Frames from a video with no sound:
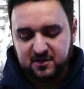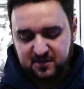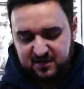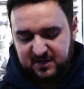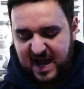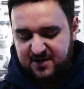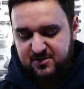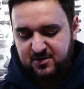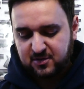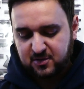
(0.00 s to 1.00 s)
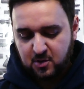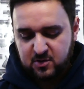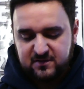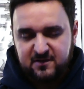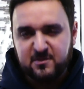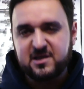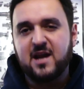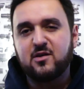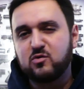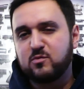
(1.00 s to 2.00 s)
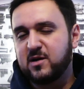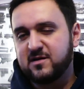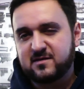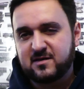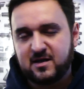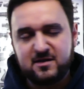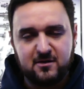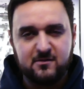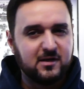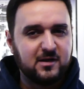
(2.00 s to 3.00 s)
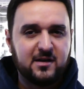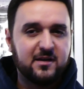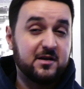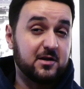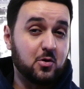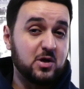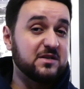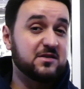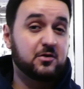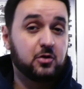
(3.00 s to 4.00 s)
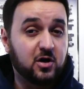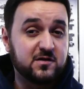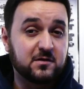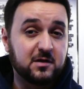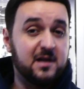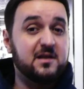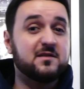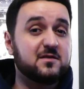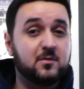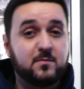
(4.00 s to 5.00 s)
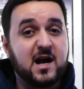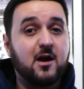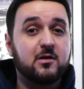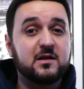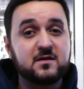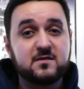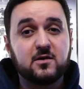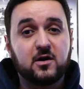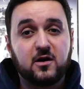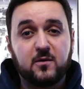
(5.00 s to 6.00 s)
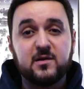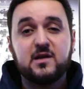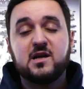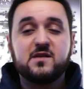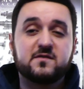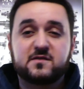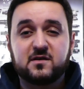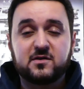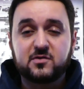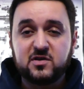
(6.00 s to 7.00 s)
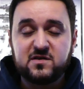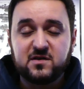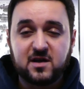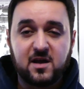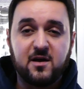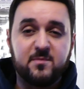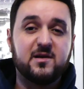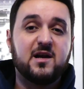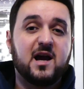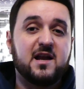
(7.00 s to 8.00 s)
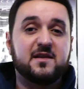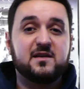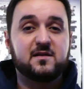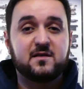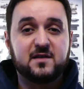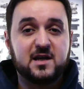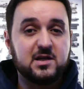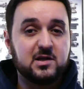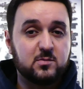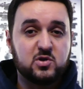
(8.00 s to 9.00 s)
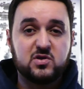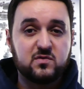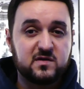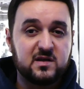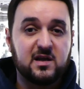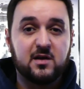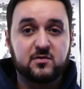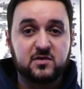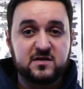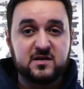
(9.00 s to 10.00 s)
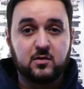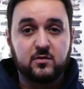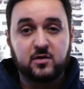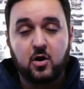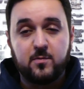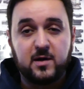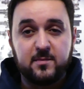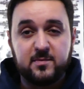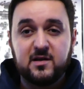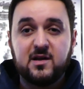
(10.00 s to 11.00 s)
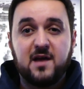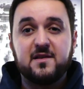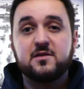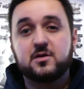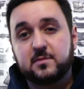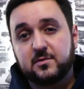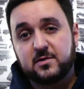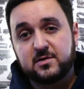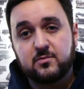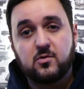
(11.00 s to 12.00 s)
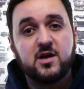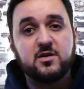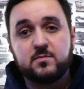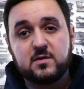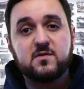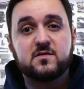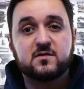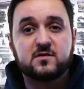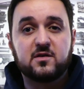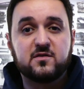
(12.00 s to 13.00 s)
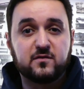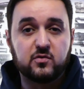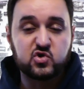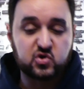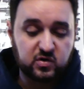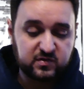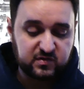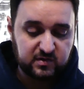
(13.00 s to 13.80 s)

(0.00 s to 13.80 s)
Do you think they're actually going to go into the mechanical parts of the gun? No. They're going to go into your nozzle and into your barrel and into your hop. It's just going to grease your gun up, and at the end of the day, you're going to be shooting a greasy old hop up, and then you're going to be wondering why your BBs are starting to fall short.